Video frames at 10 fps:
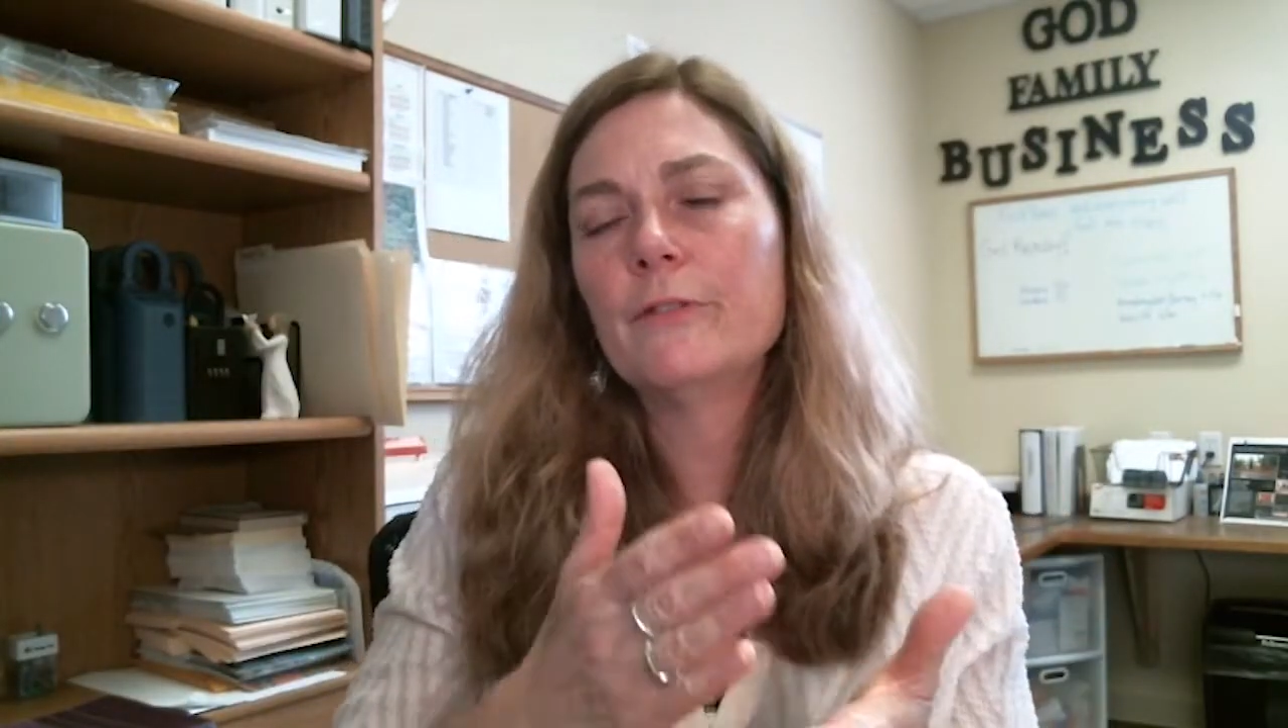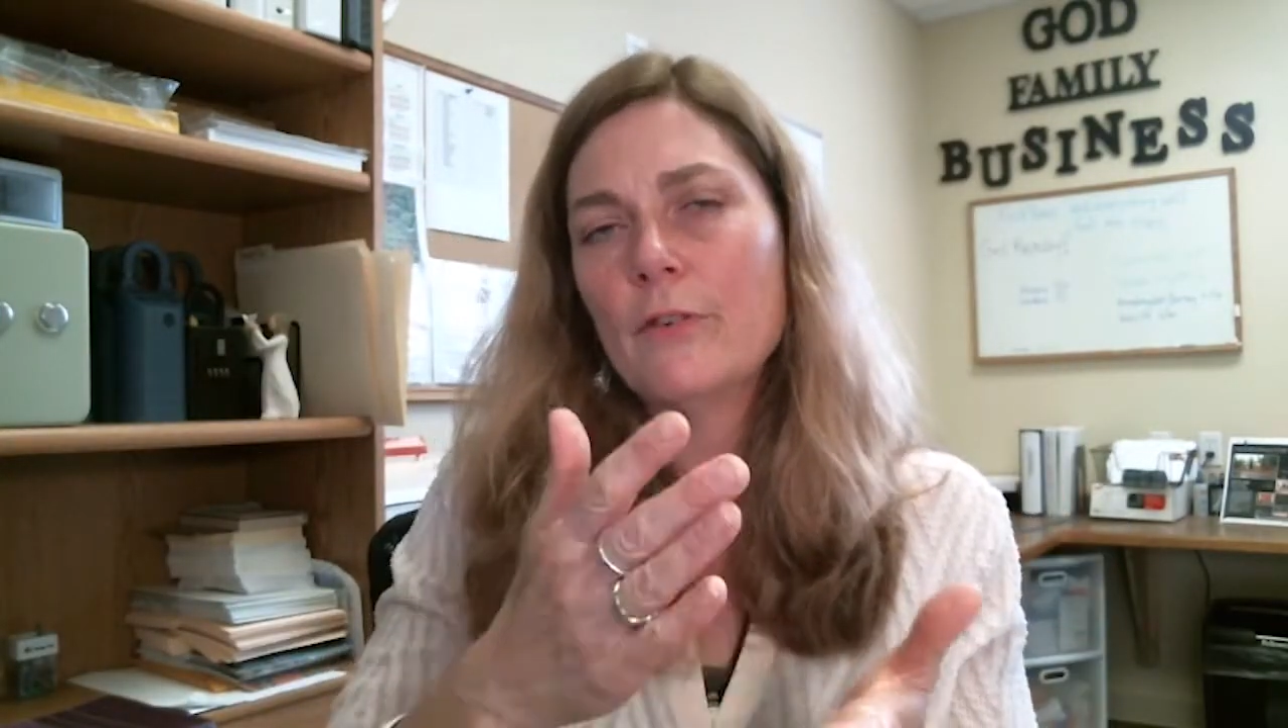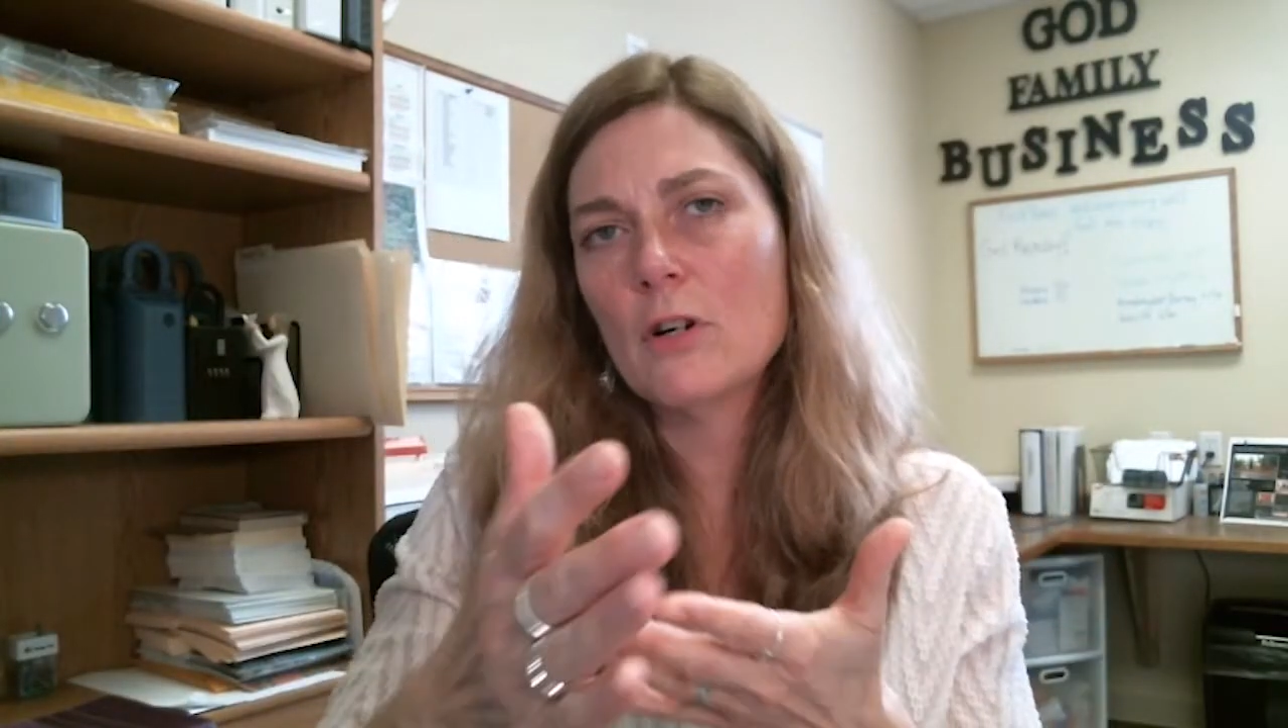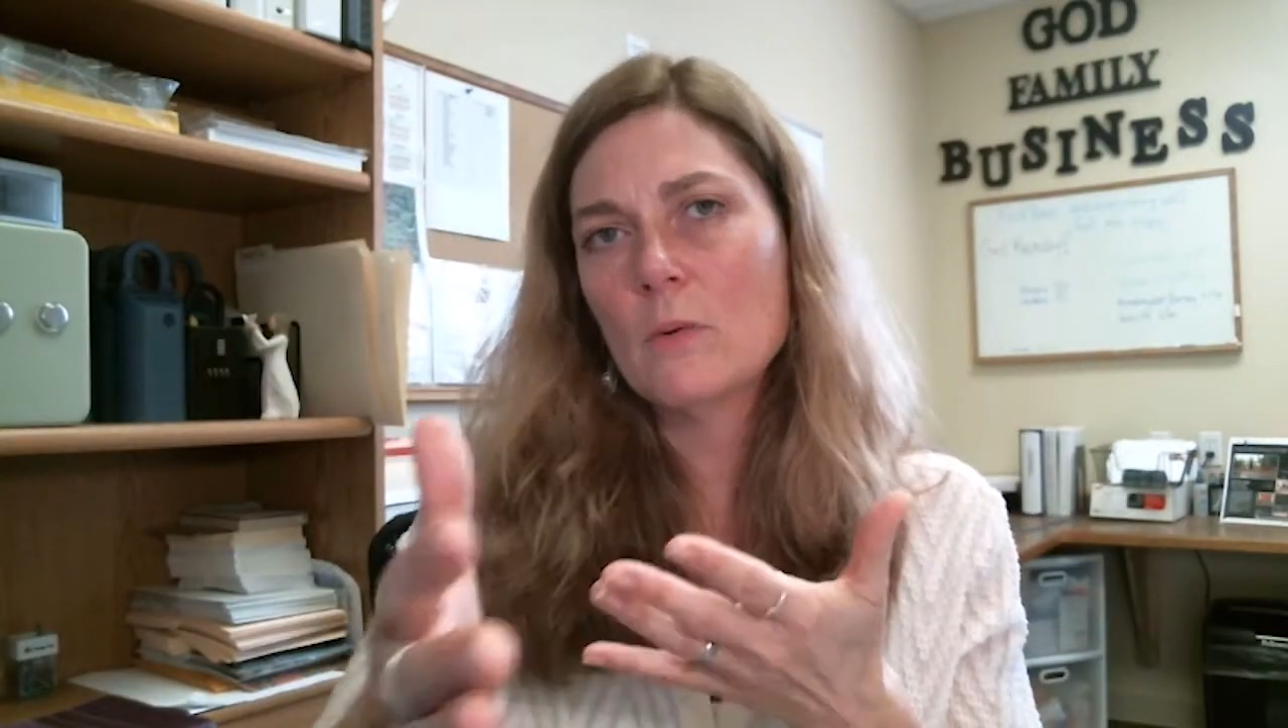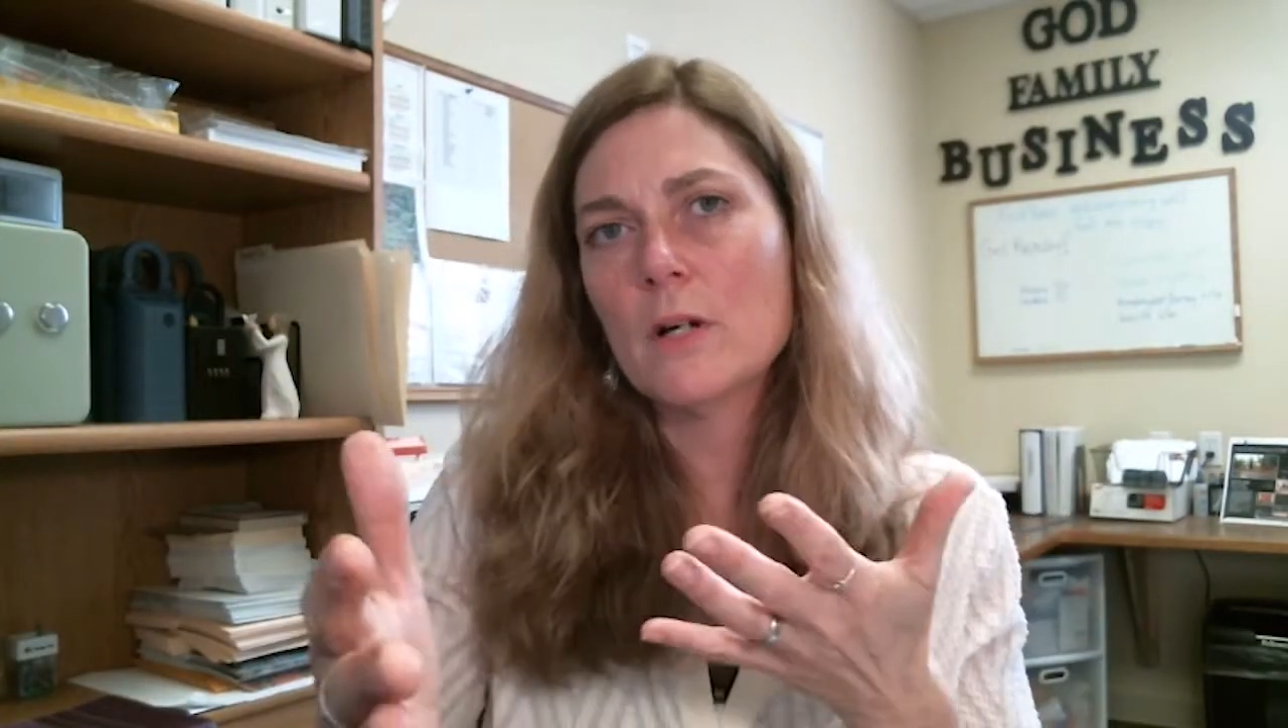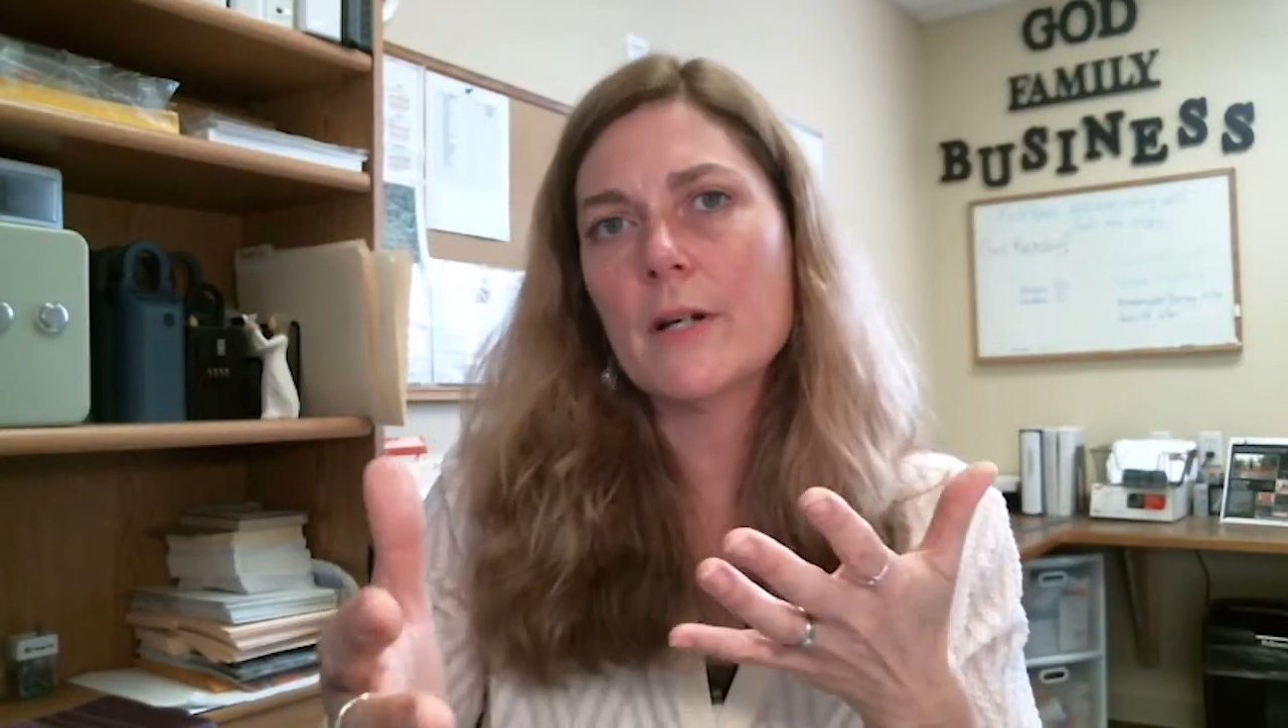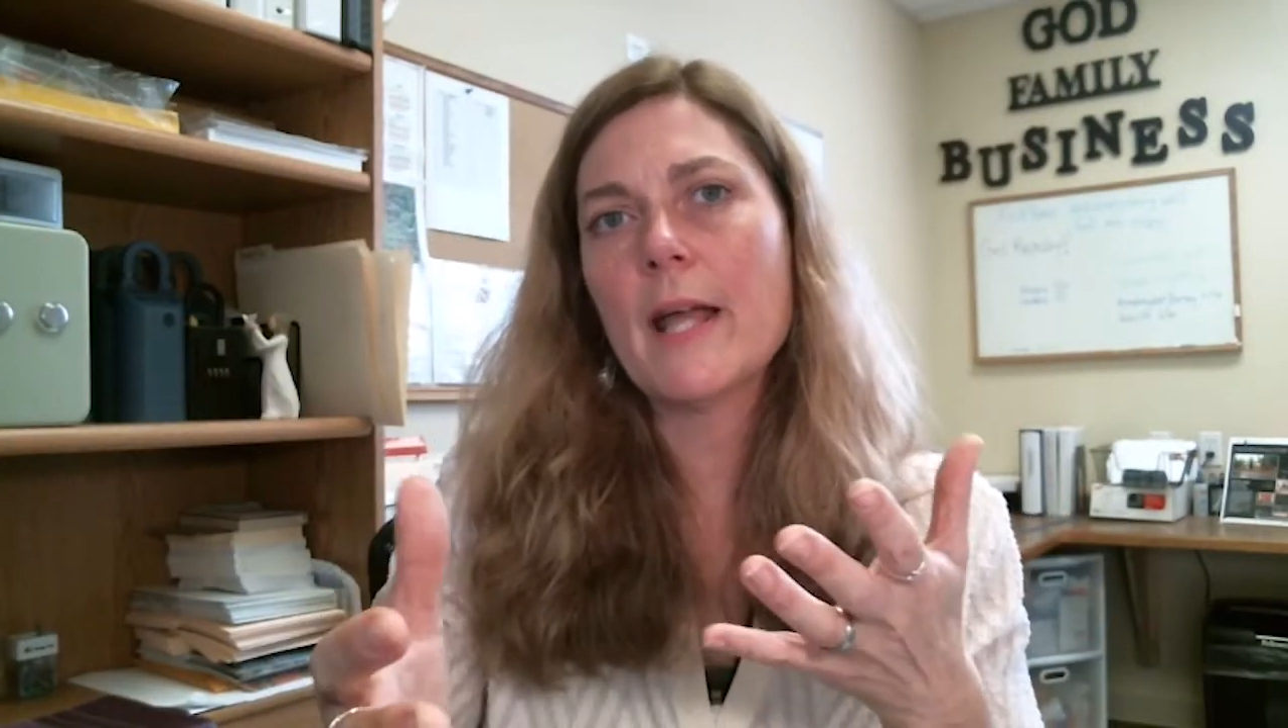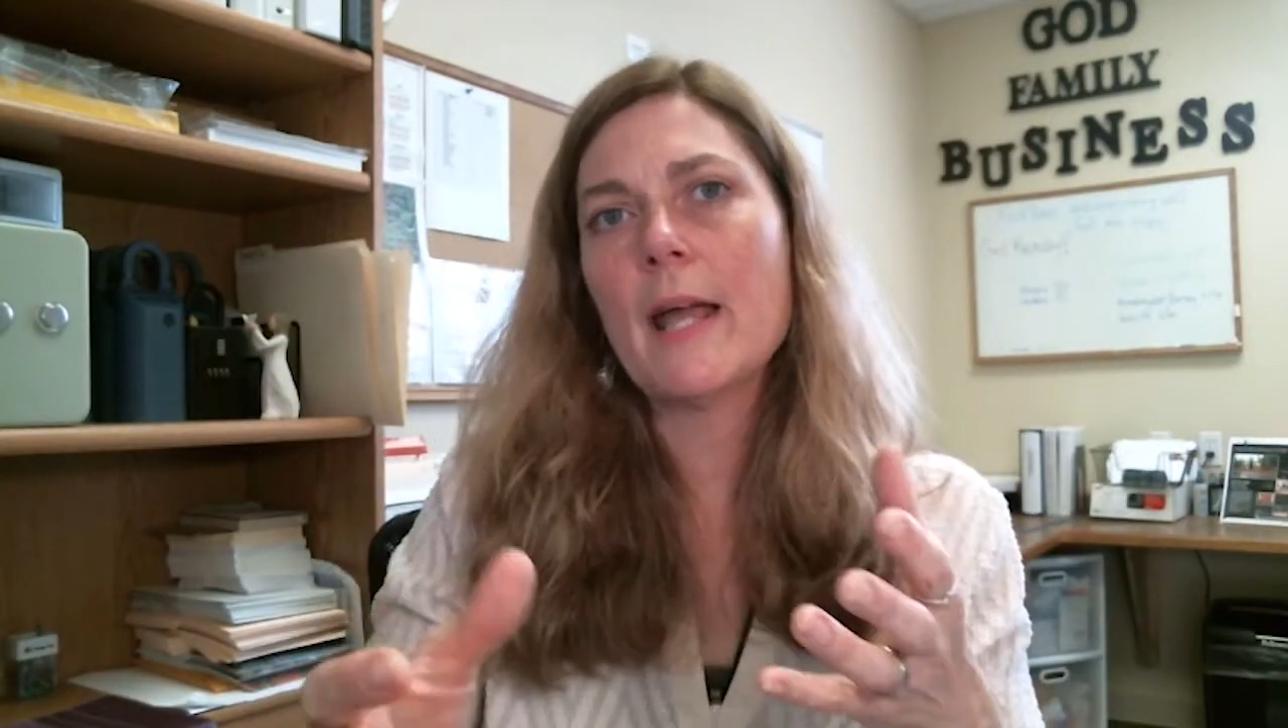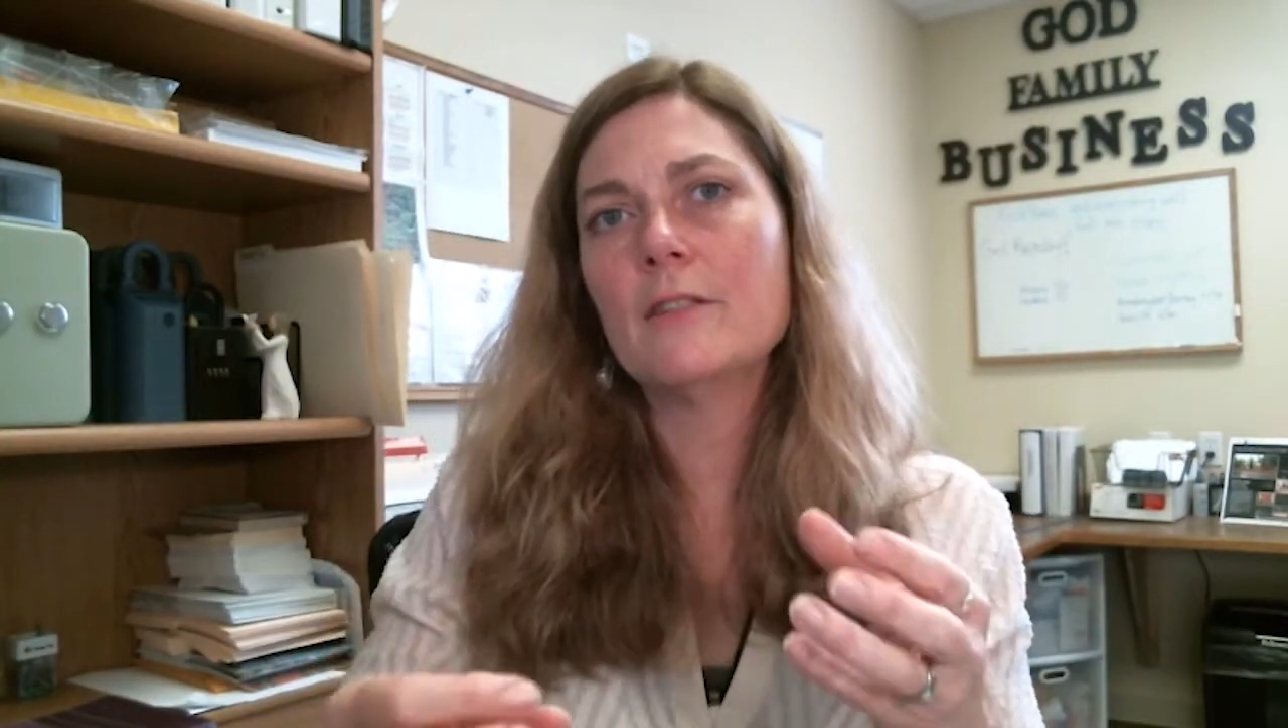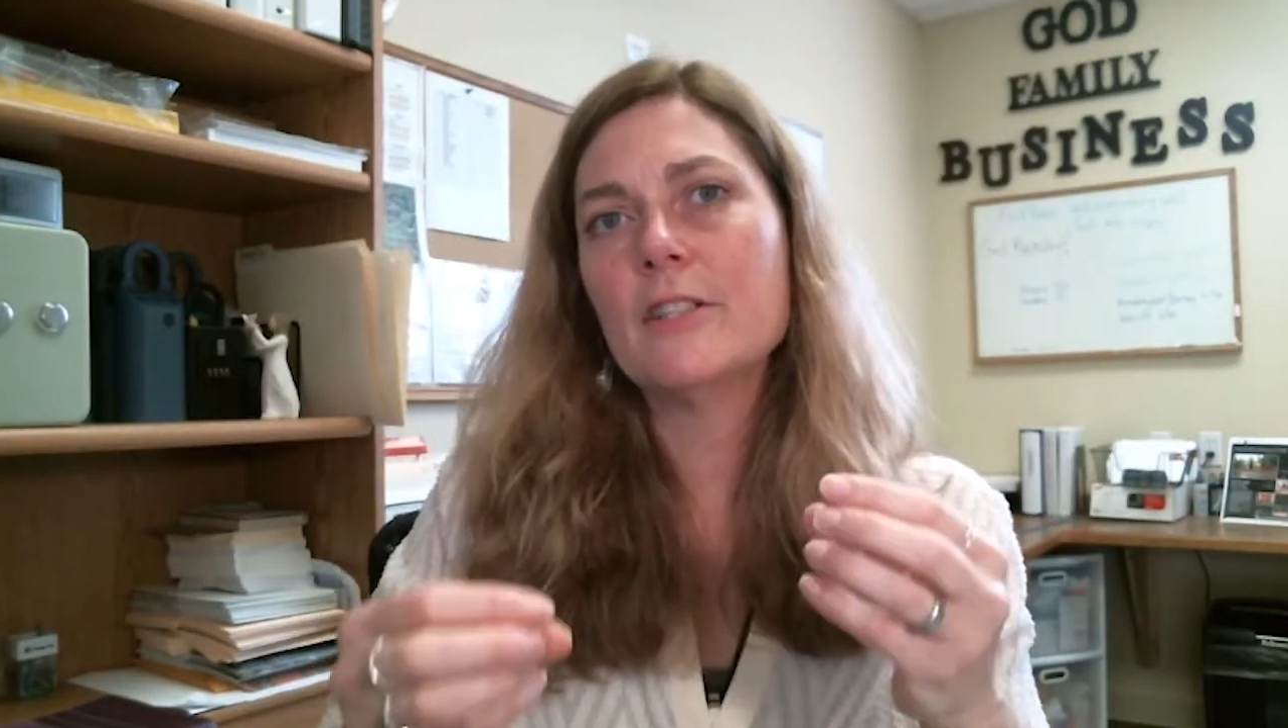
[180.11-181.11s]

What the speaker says: forward and to